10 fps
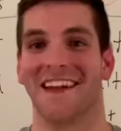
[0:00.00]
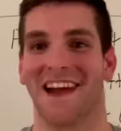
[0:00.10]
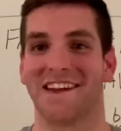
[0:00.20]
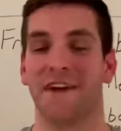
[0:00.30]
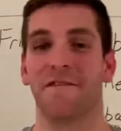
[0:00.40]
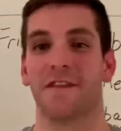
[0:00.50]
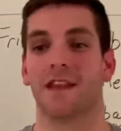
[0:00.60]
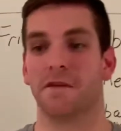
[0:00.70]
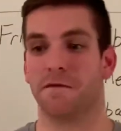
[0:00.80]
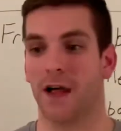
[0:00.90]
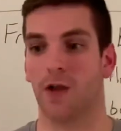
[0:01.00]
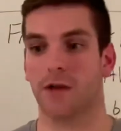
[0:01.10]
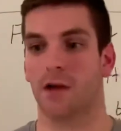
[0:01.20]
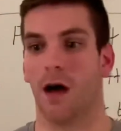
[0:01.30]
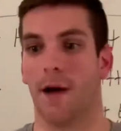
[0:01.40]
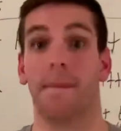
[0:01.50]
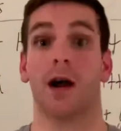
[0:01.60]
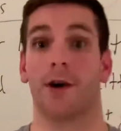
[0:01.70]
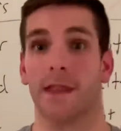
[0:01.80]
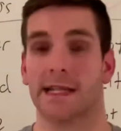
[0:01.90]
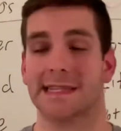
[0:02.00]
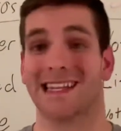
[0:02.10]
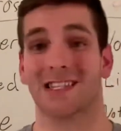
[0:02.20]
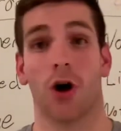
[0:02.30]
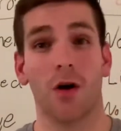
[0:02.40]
definitely felt uh, better in that sense.